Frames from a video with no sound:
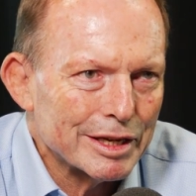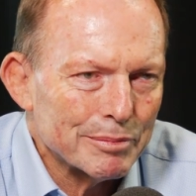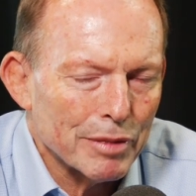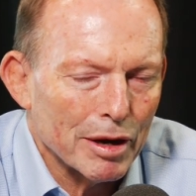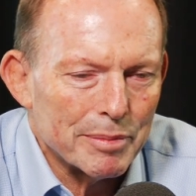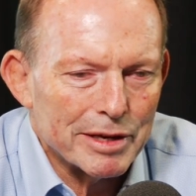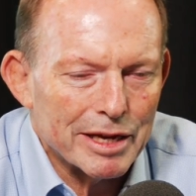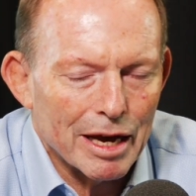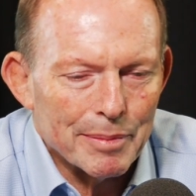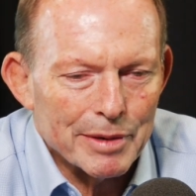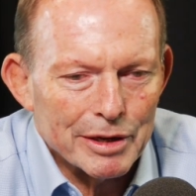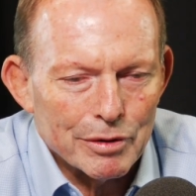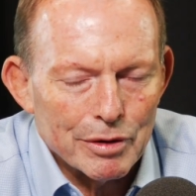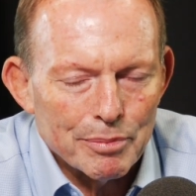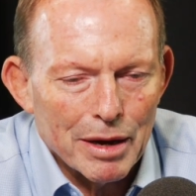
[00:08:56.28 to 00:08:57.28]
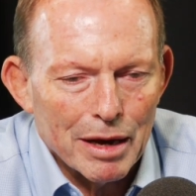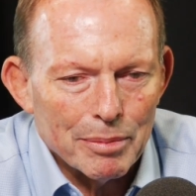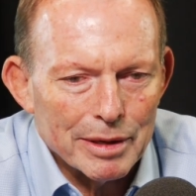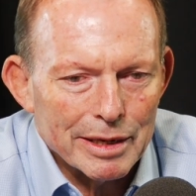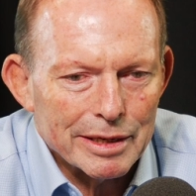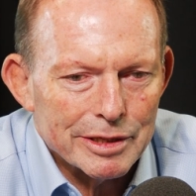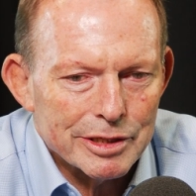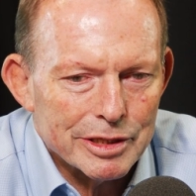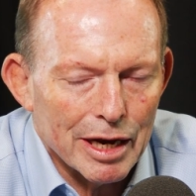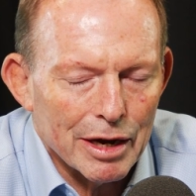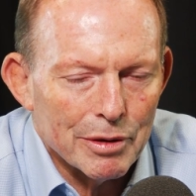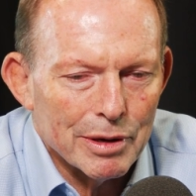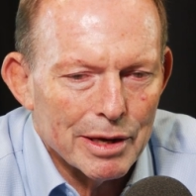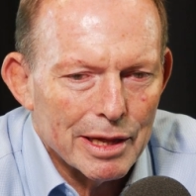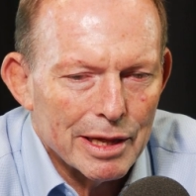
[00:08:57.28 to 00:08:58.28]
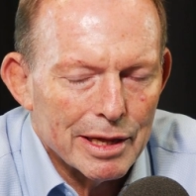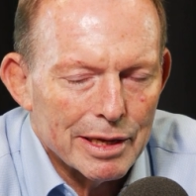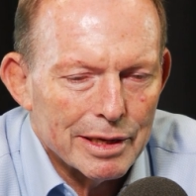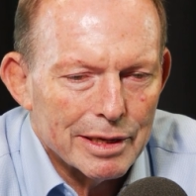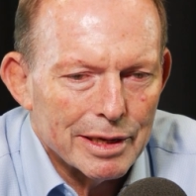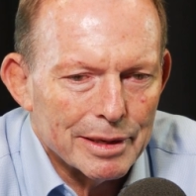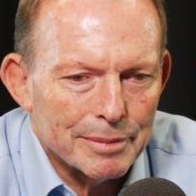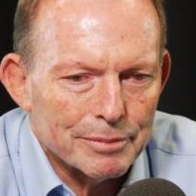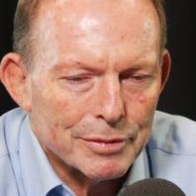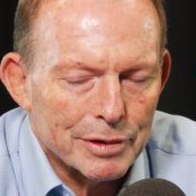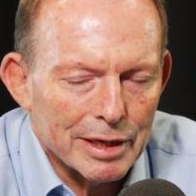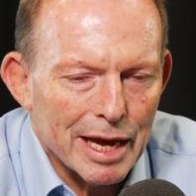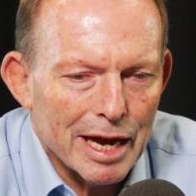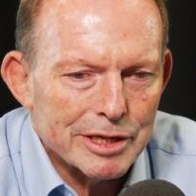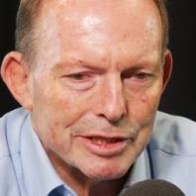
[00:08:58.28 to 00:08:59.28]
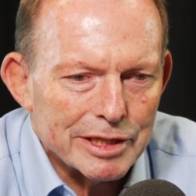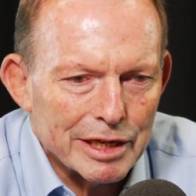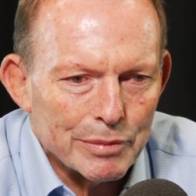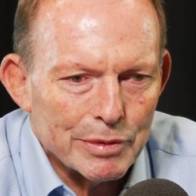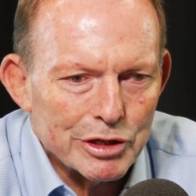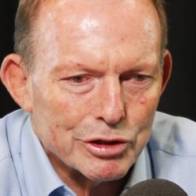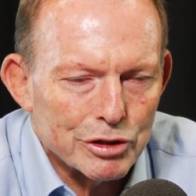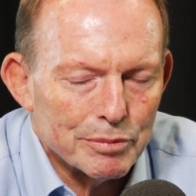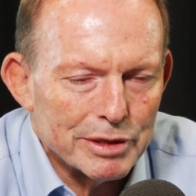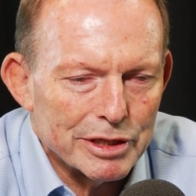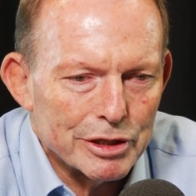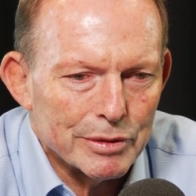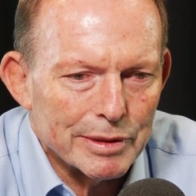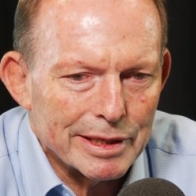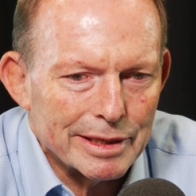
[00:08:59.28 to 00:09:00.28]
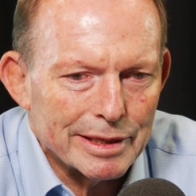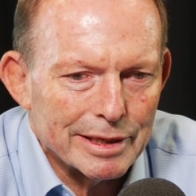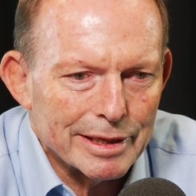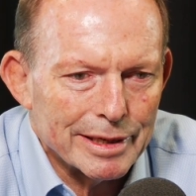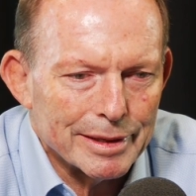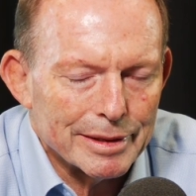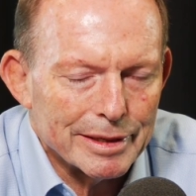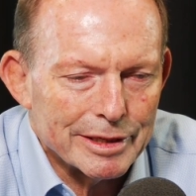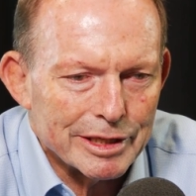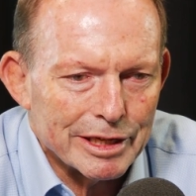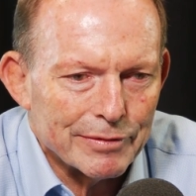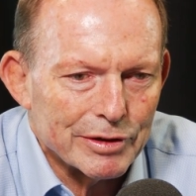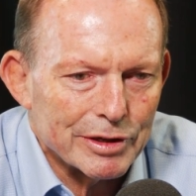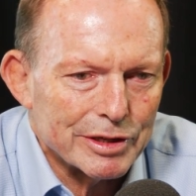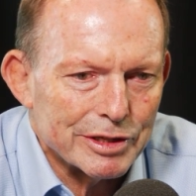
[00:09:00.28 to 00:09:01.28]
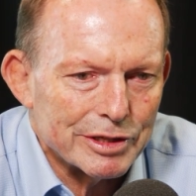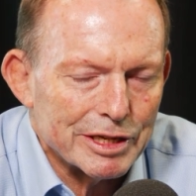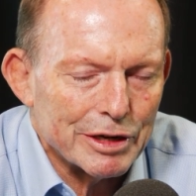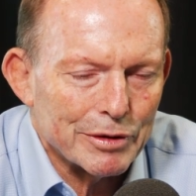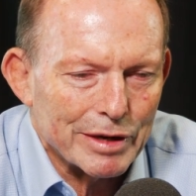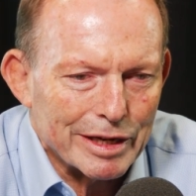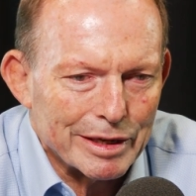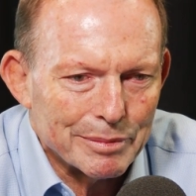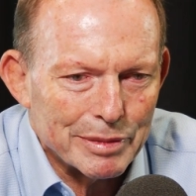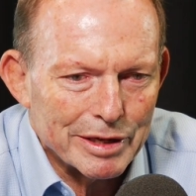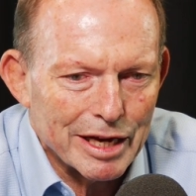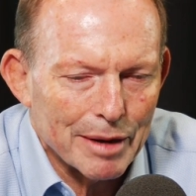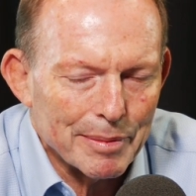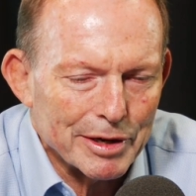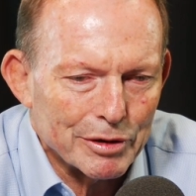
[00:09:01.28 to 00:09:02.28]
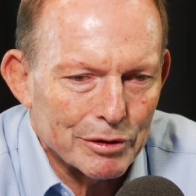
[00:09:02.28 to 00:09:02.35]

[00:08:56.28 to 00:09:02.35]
by becoming a republic. So the last thing we should be doing is even considering becoming a